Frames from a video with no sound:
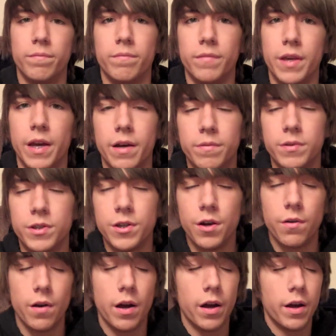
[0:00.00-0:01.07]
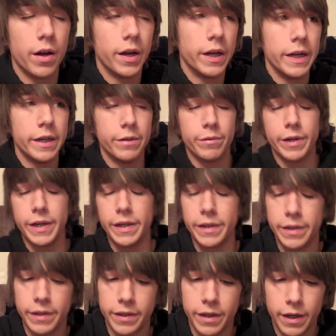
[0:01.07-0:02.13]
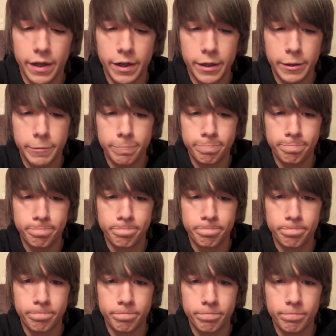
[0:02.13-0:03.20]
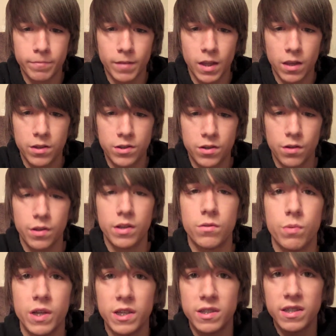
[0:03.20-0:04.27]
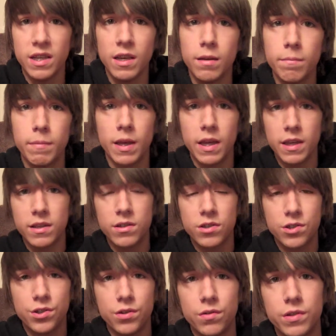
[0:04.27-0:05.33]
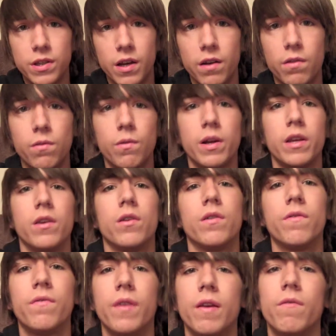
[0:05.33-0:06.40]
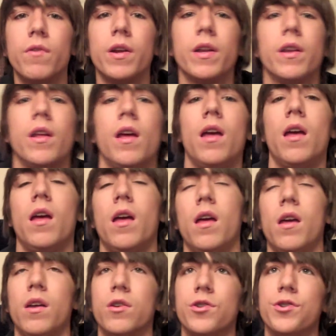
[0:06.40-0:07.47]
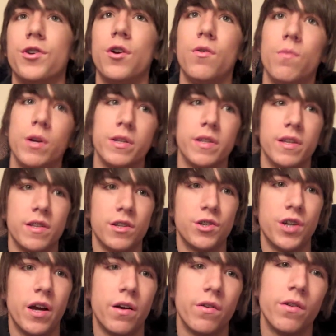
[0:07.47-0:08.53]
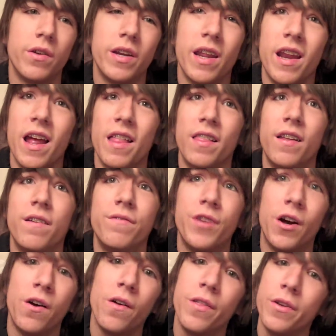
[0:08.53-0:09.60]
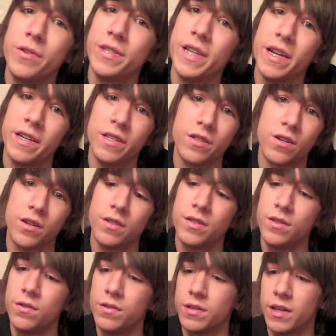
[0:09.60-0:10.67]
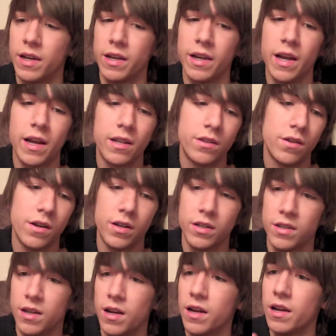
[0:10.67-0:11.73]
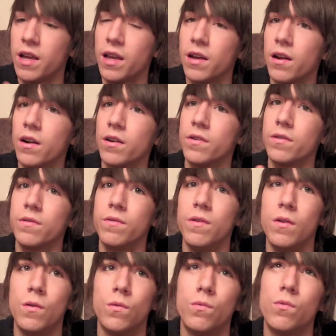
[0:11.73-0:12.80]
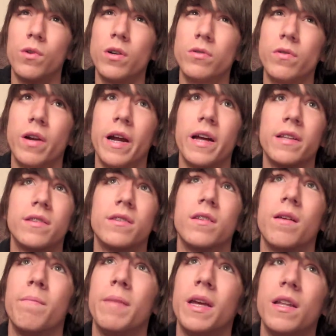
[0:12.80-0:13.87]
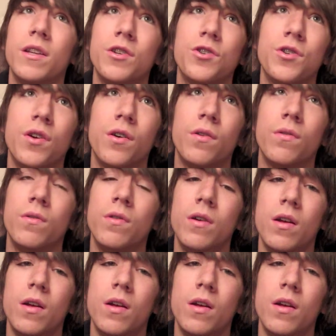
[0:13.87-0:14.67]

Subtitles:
Yeah, so, anyway, so this week's theme is to tell what your favorite show was as a childhood, and I loved all those 90s cartoons like Cat Dog, Doug, Hey Arnold, Rugrats, Amanda Show,